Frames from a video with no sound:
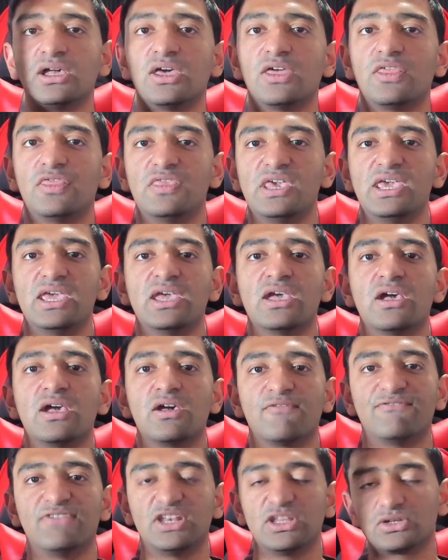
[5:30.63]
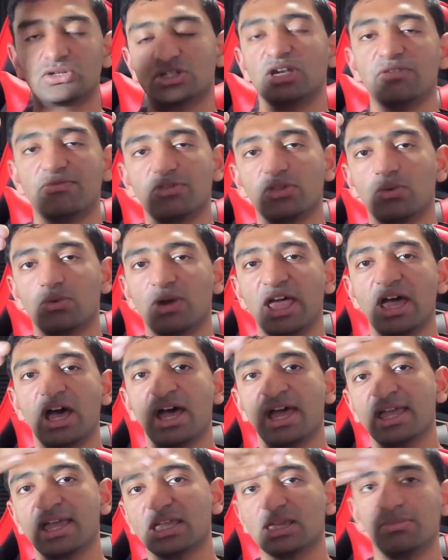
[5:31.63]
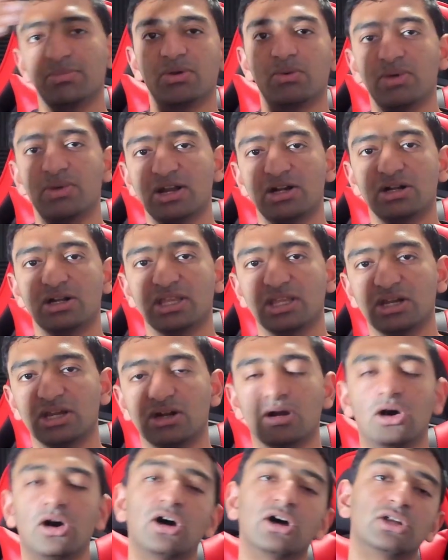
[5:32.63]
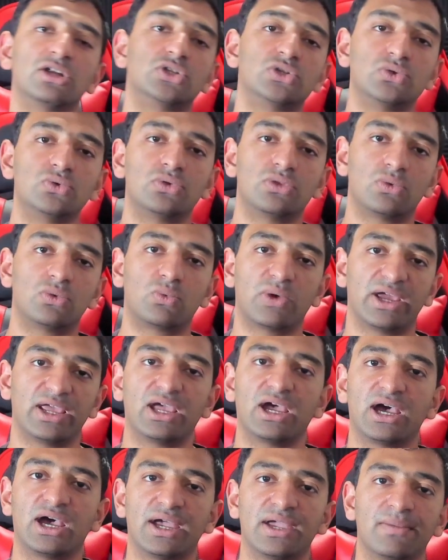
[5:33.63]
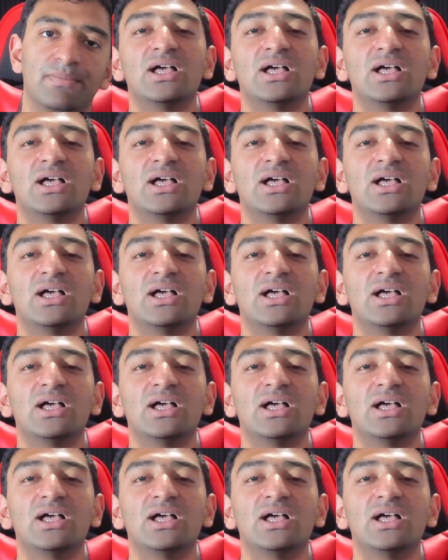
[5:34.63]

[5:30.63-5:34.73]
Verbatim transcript: The video stream for the right eye can be rendered here onto the right eye.